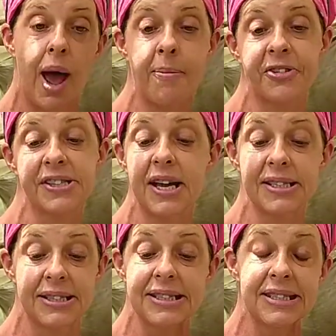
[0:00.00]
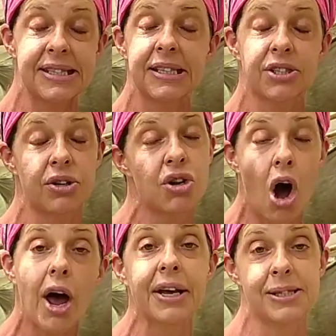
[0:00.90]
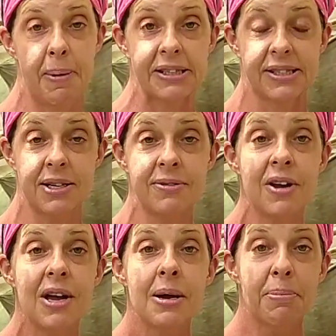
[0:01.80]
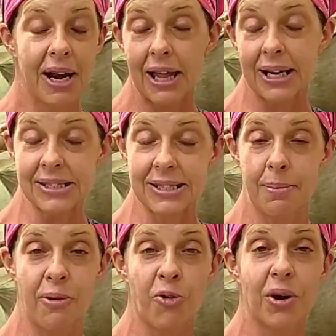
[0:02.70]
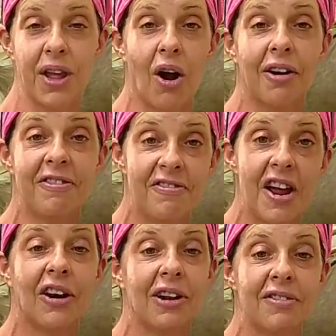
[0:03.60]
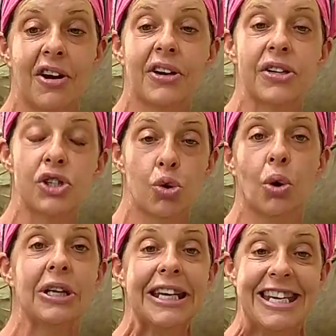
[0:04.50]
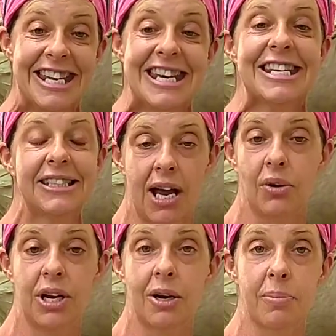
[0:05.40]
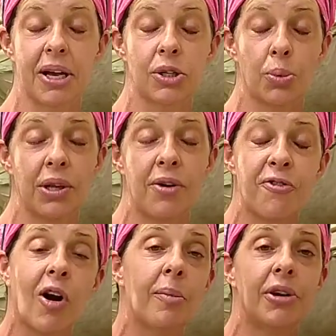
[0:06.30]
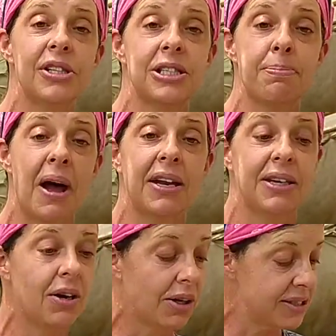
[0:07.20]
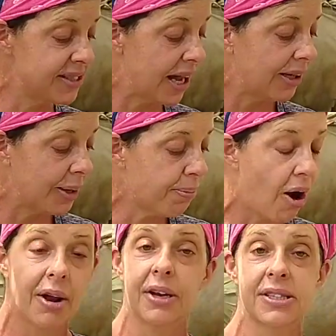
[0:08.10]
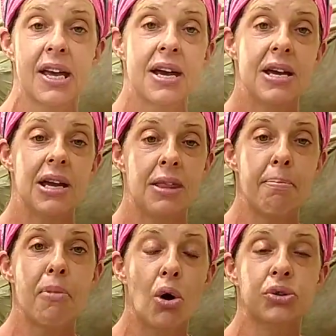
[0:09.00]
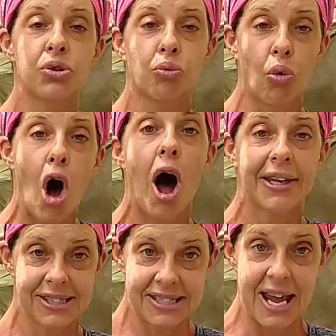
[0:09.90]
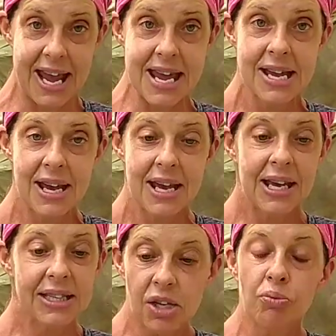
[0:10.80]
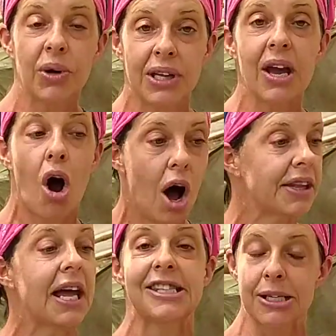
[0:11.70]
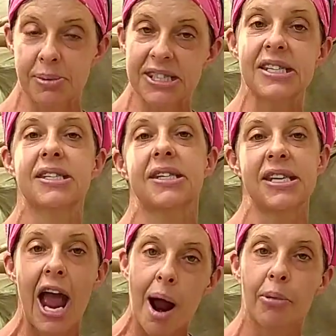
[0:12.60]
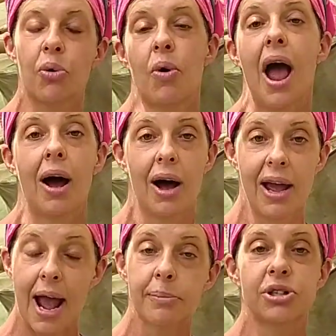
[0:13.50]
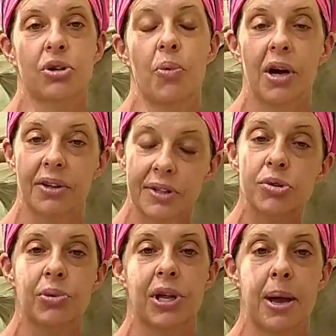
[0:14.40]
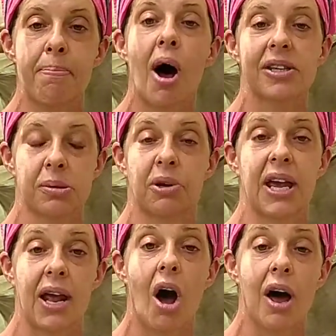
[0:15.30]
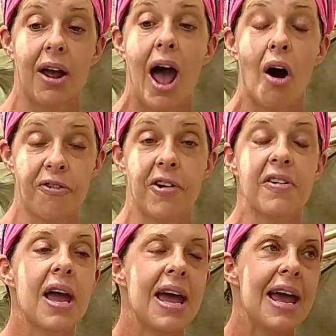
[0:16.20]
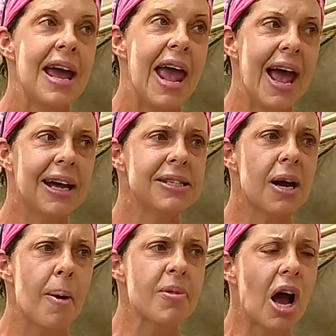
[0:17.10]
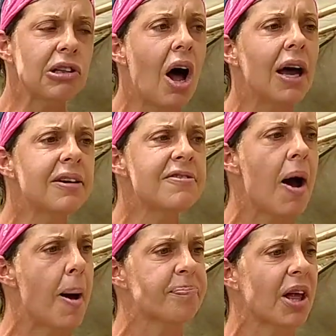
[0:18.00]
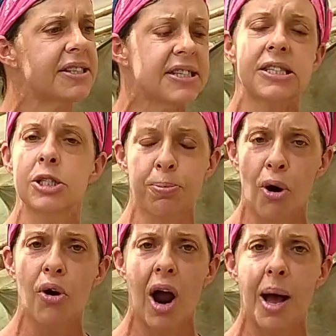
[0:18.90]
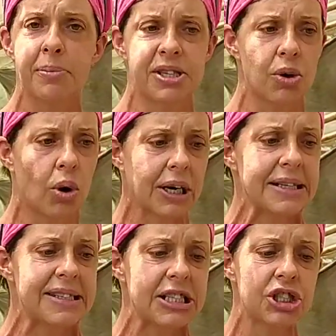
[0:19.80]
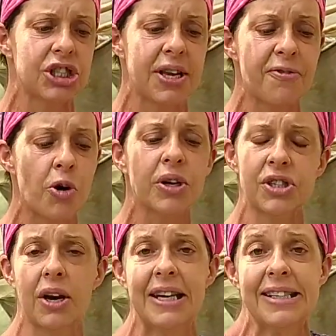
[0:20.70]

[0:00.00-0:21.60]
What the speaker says: to emphasize that these things are not expensive. But like I said before, they are very, very sorely needed down here, because when the farmer is dependent on selling products in the most raw state, he's really on that subsistence hamster wheel that's really impossible to get off of. And a lot of assistance programs and organizations, they focus on